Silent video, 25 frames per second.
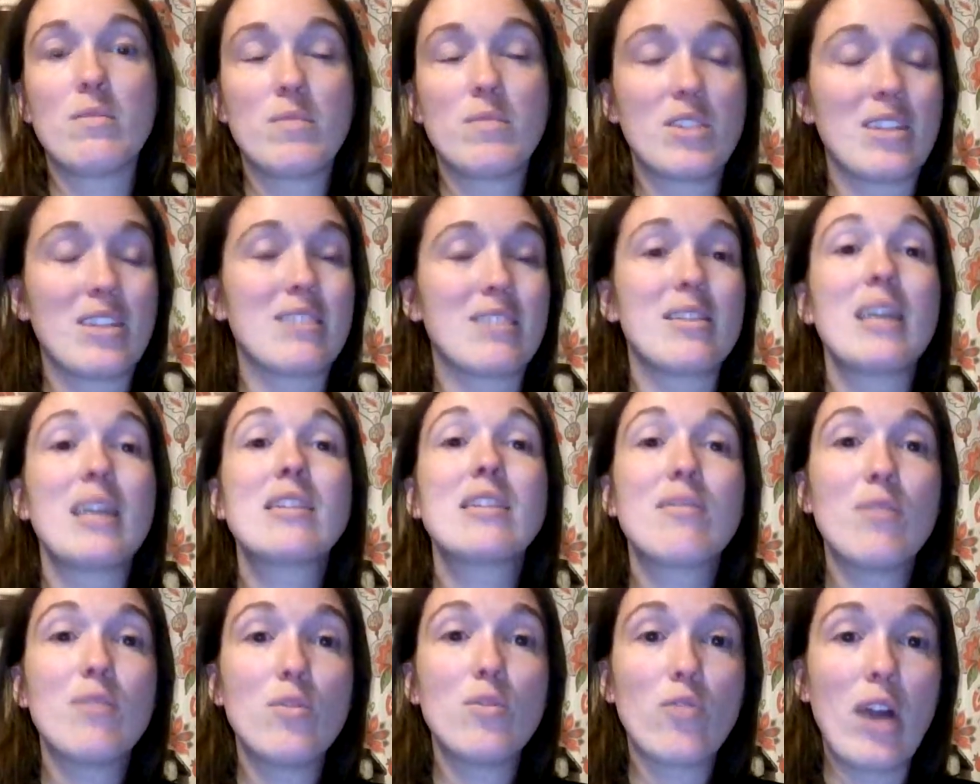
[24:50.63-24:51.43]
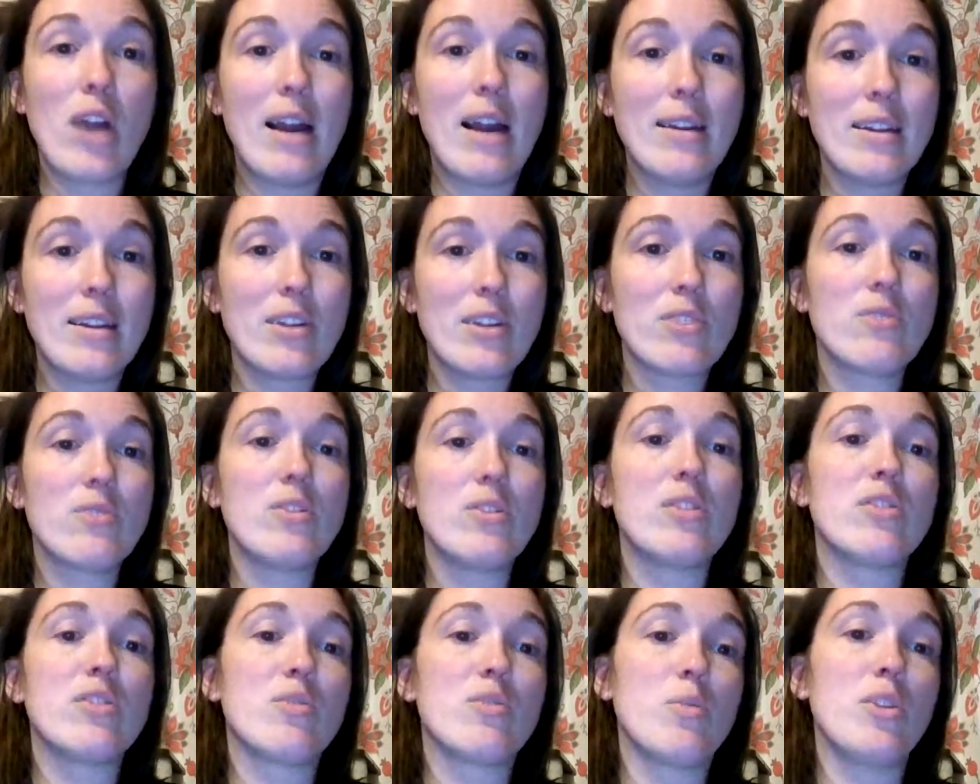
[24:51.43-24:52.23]
successful riding
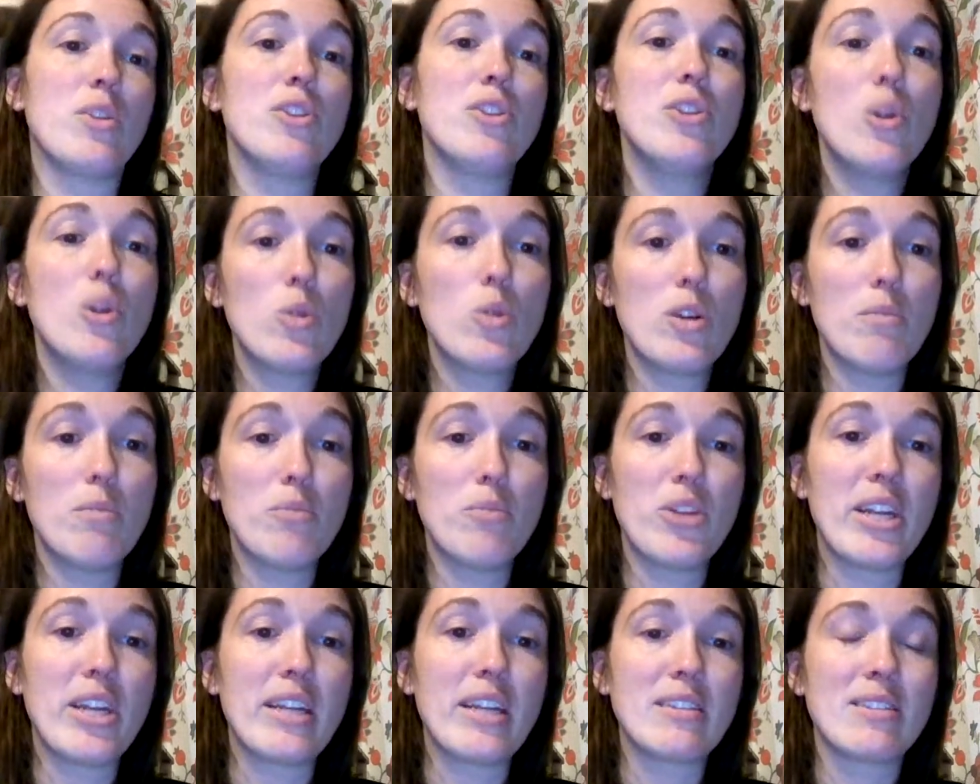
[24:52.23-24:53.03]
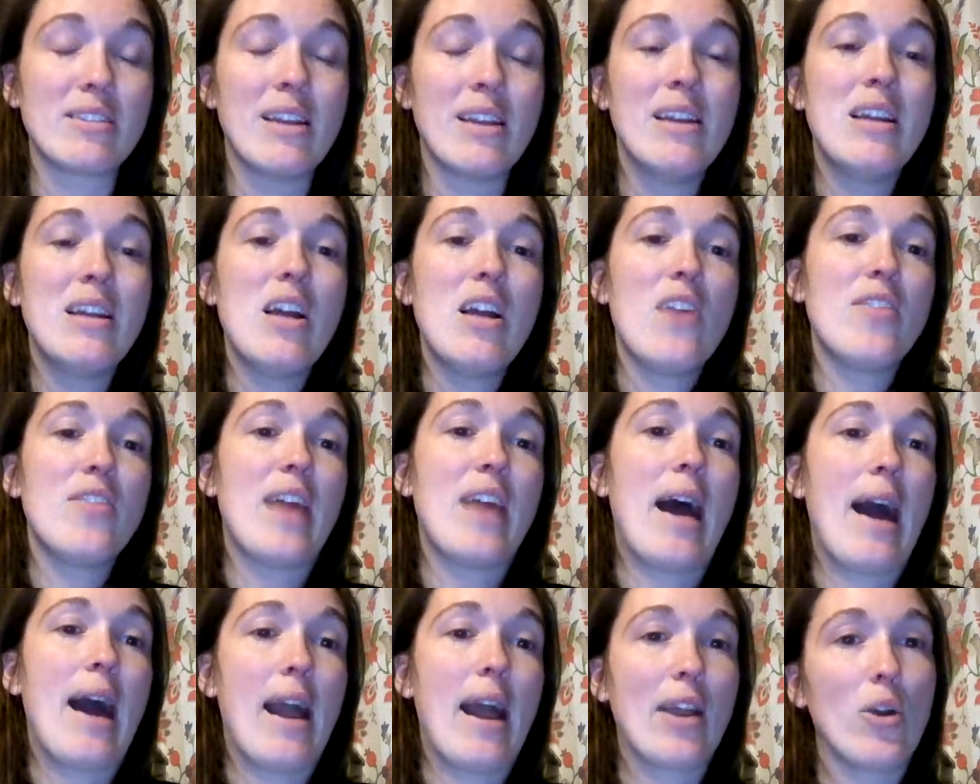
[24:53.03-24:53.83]
careers with no complaints
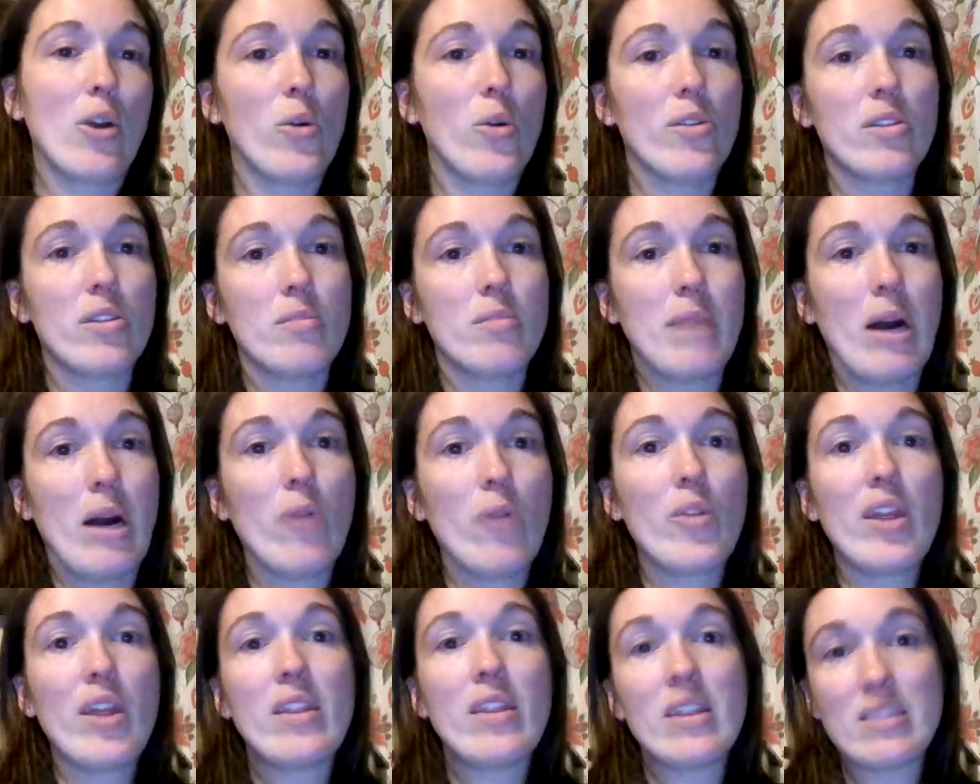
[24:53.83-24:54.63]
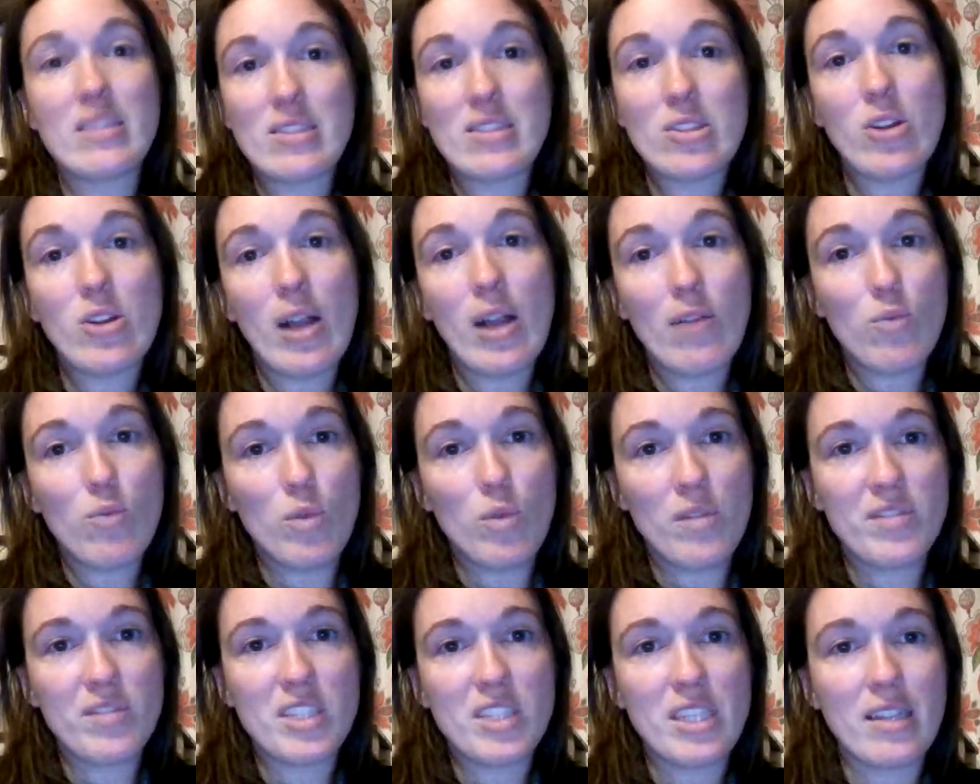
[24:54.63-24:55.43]
that I go in their mouth and they still have
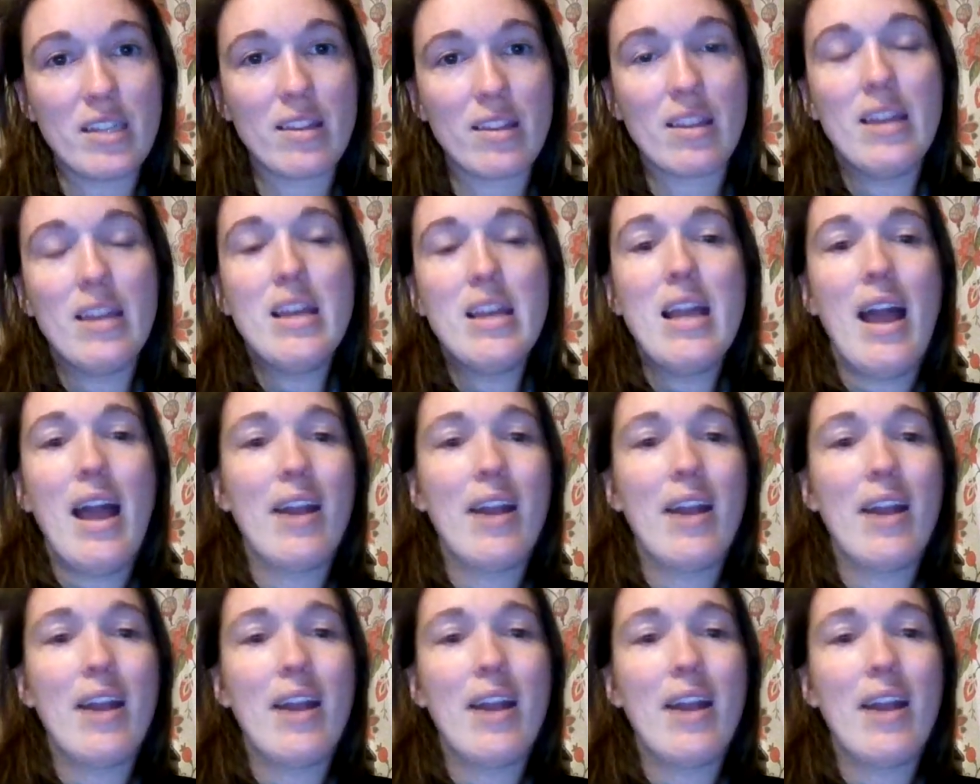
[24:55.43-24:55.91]
wolf teeth.